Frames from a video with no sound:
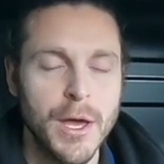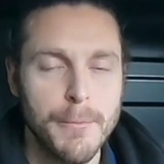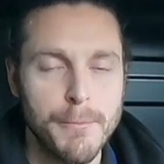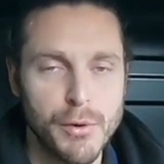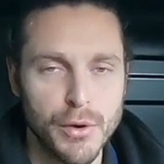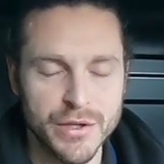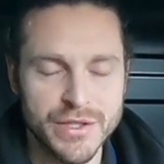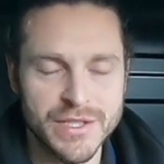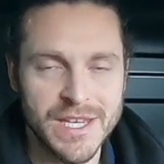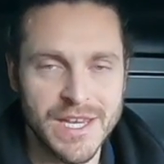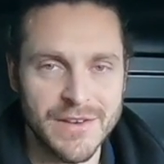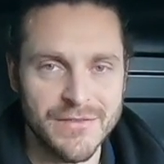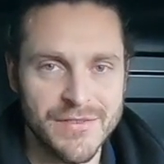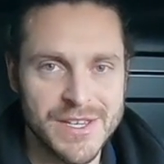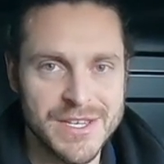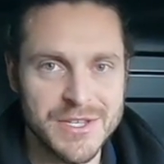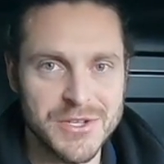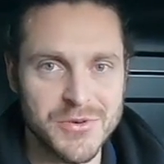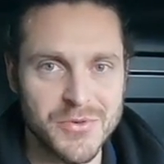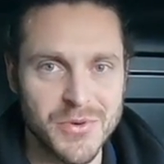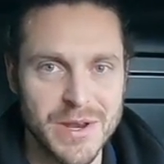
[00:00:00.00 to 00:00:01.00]
put a
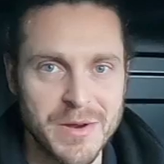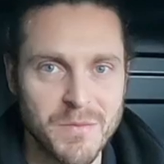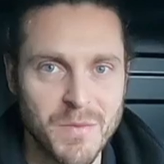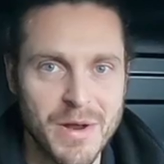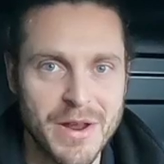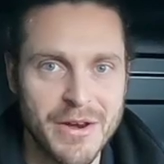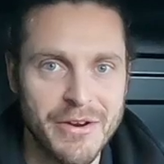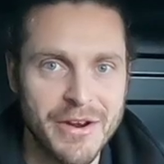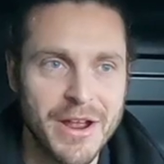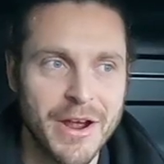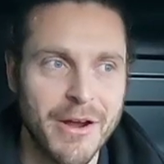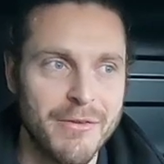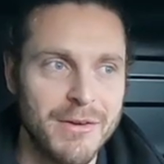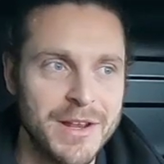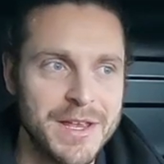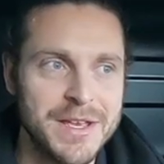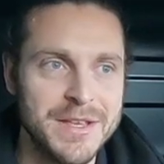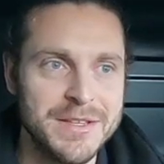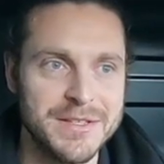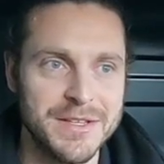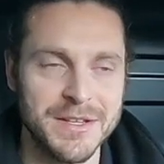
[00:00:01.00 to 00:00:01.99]
TV screen where it
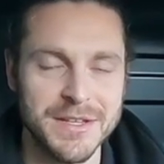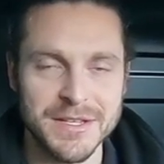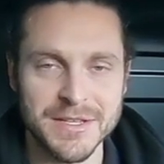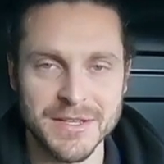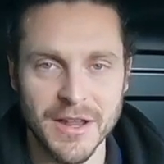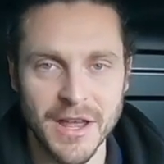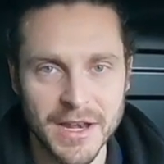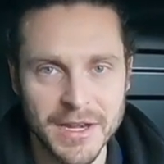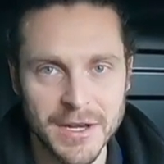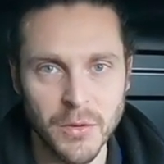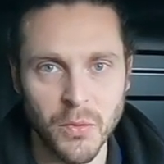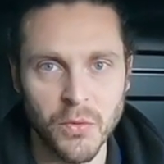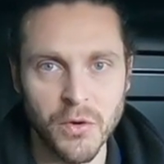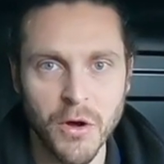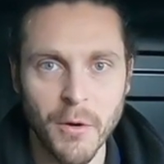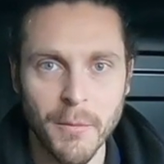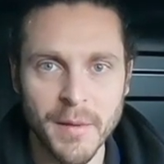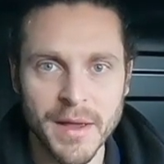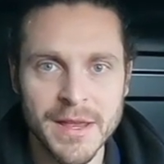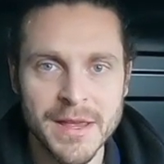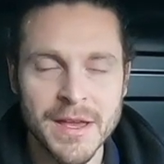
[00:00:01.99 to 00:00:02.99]
currently is in this like little
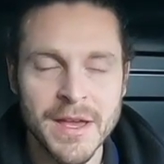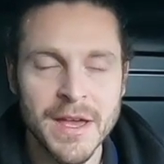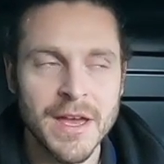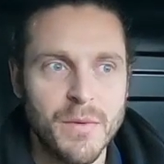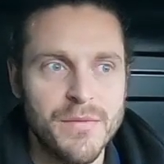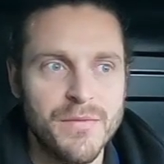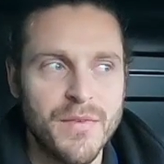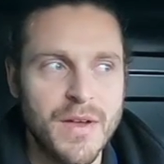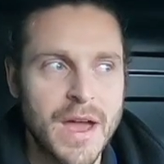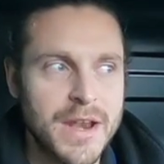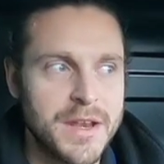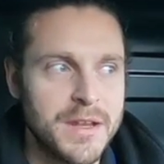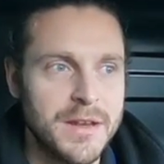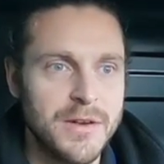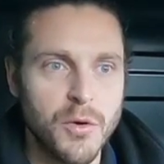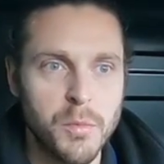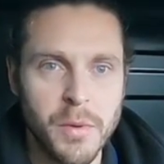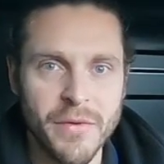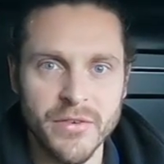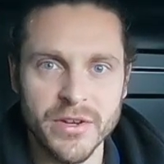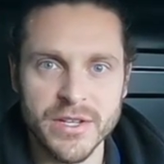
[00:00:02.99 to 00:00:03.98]
lobby. We've had a
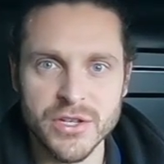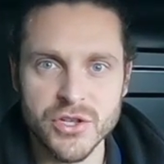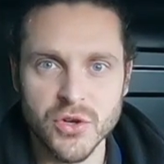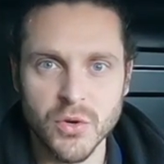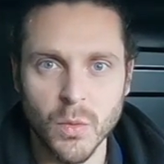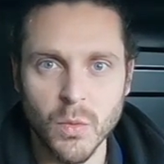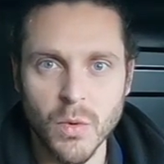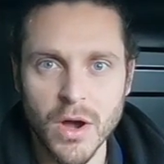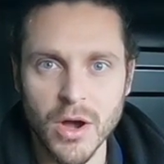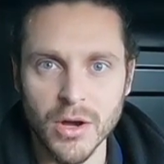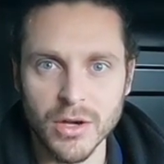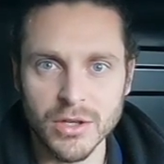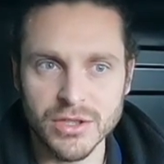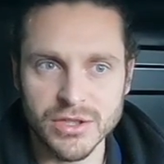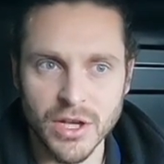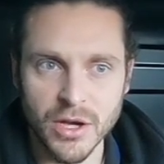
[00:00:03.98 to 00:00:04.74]
little bit of additional work.